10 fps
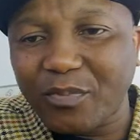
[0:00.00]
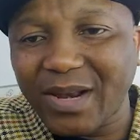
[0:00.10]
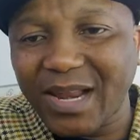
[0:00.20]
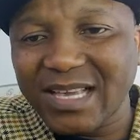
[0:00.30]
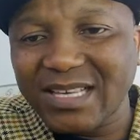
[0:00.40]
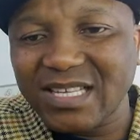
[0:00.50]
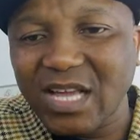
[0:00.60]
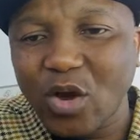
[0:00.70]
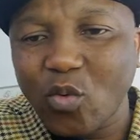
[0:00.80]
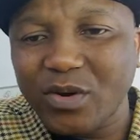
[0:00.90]
replace it
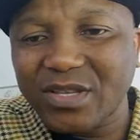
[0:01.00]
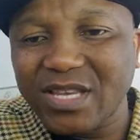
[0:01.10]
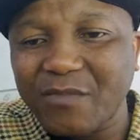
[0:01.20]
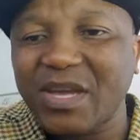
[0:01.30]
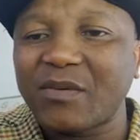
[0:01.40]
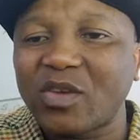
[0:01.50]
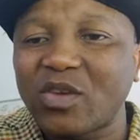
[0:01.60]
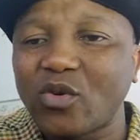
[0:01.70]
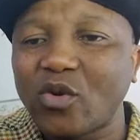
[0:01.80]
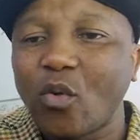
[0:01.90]
with dp
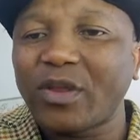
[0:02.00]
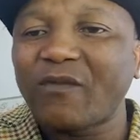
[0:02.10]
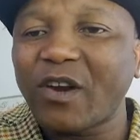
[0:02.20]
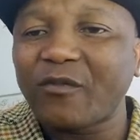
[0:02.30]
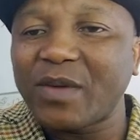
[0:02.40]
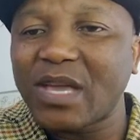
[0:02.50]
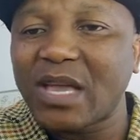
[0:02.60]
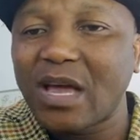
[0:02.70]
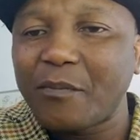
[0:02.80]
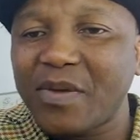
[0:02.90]
dq. What the value of p?
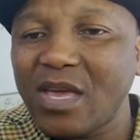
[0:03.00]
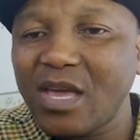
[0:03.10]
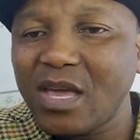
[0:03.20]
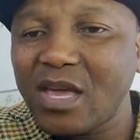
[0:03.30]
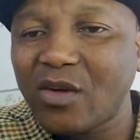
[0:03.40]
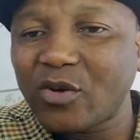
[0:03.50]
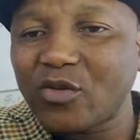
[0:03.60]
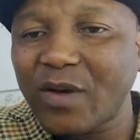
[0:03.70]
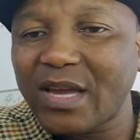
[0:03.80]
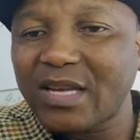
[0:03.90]
P equal
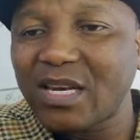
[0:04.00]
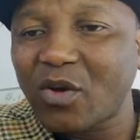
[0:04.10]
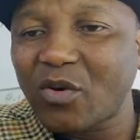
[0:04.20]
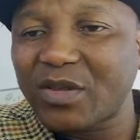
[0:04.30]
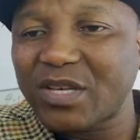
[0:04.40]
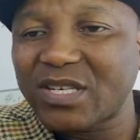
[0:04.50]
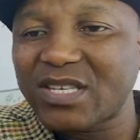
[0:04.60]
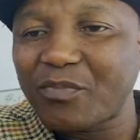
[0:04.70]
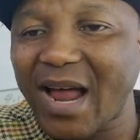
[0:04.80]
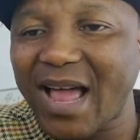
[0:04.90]
to 18 because they say the
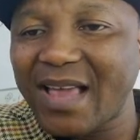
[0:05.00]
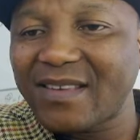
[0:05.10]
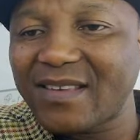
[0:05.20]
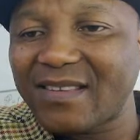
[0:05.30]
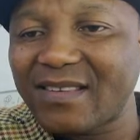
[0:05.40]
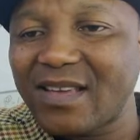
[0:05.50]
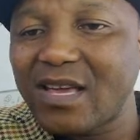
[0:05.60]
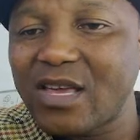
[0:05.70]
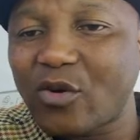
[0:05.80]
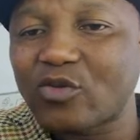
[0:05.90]
price
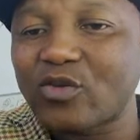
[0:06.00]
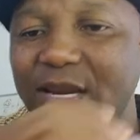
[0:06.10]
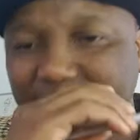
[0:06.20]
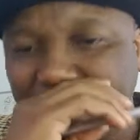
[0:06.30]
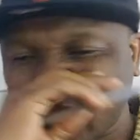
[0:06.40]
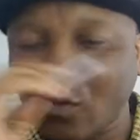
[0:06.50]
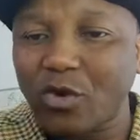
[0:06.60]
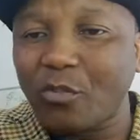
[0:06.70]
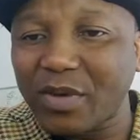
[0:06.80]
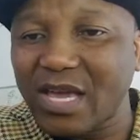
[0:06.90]
equal to 18. So
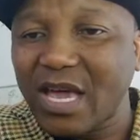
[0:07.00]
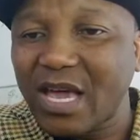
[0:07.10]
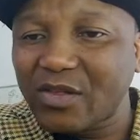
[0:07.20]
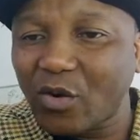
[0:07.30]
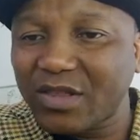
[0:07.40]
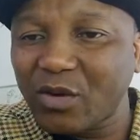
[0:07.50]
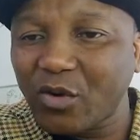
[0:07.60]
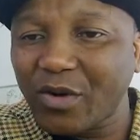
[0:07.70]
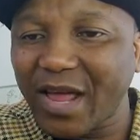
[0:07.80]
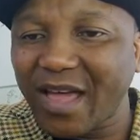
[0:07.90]
we know p. The only
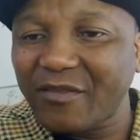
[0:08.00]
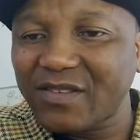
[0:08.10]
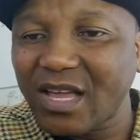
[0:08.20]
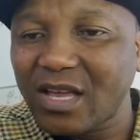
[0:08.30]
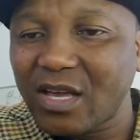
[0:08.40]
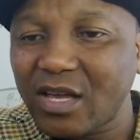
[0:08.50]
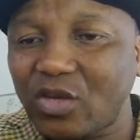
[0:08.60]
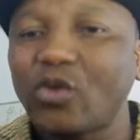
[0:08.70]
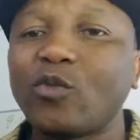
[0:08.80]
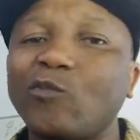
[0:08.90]
thing we don't have is a
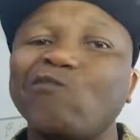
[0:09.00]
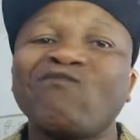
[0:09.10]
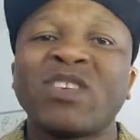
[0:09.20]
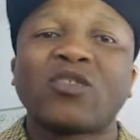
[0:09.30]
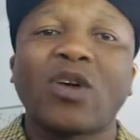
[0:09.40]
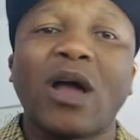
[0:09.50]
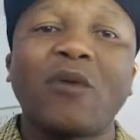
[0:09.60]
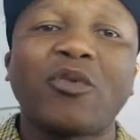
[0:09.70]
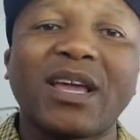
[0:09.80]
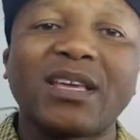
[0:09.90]
q. So how are
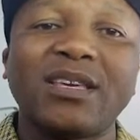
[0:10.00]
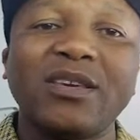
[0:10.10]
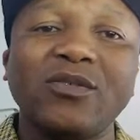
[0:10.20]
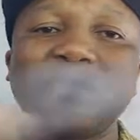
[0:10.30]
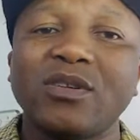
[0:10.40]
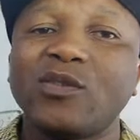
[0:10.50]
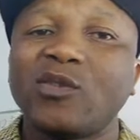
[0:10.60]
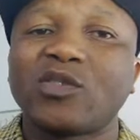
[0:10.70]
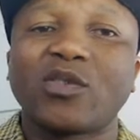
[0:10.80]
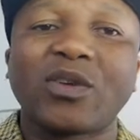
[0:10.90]
we going to get q?
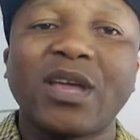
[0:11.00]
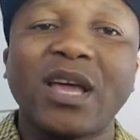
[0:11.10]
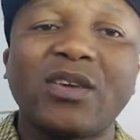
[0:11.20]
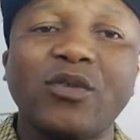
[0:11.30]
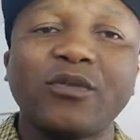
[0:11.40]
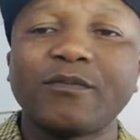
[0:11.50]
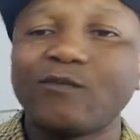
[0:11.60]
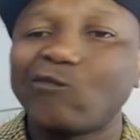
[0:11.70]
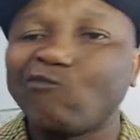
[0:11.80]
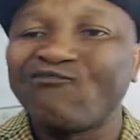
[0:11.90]
So to get q,
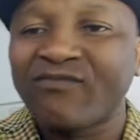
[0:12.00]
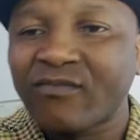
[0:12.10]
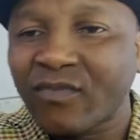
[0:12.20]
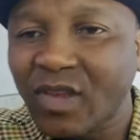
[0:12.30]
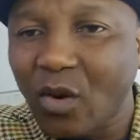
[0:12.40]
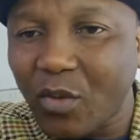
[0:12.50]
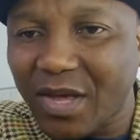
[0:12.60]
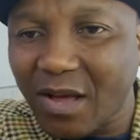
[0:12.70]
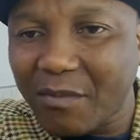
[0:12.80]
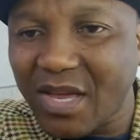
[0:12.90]
we
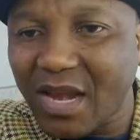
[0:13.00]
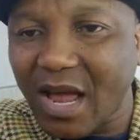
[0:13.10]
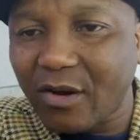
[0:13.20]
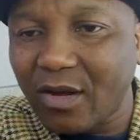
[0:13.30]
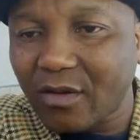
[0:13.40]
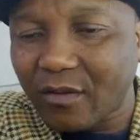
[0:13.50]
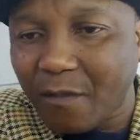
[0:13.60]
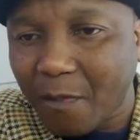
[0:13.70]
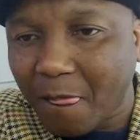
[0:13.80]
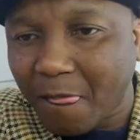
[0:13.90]
come here now. Look,
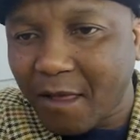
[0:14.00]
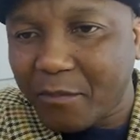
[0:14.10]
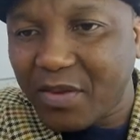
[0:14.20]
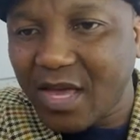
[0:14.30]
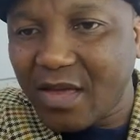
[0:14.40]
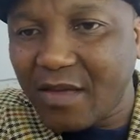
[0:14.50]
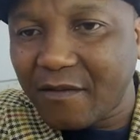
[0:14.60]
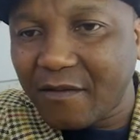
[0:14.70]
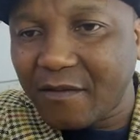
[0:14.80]
p,